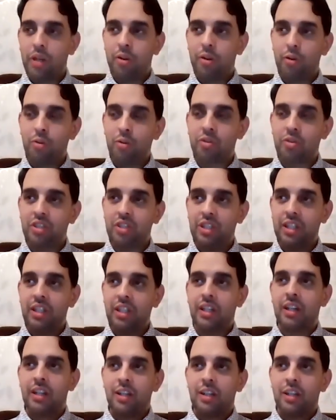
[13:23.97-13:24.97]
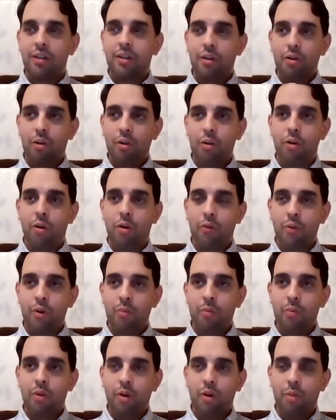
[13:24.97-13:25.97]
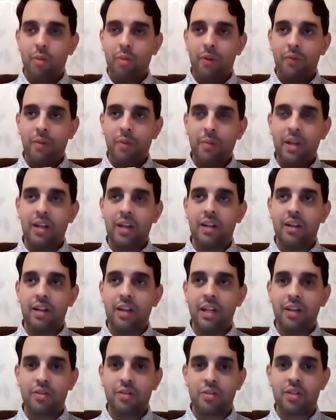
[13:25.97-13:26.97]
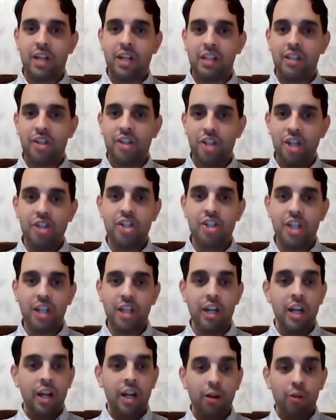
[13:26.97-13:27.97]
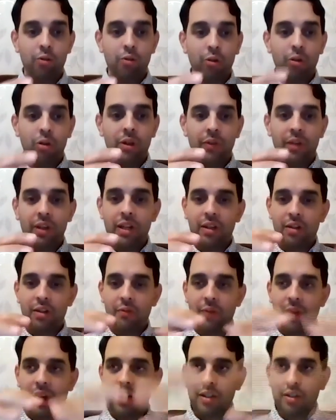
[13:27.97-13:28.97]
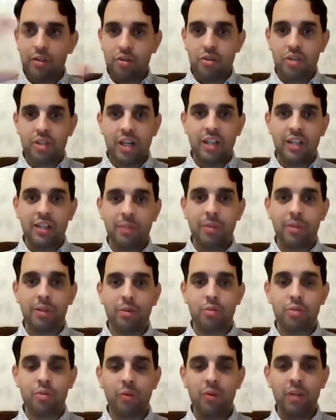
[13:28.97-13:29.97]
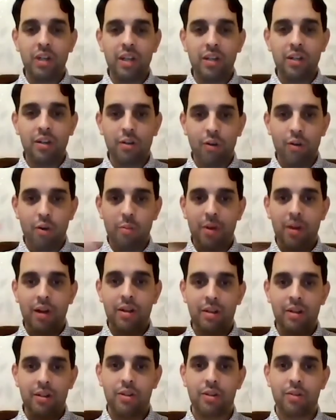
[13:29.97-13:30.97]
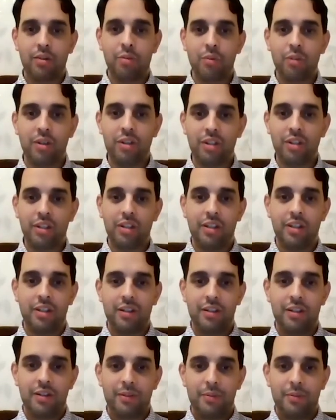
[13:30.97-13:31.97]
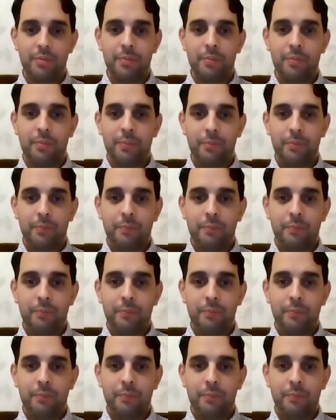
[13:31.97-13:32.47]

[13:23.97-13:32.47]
What's your opinion? Do you see the role of Roma women in the society changing, not only within the wider society, but also within the Roma community?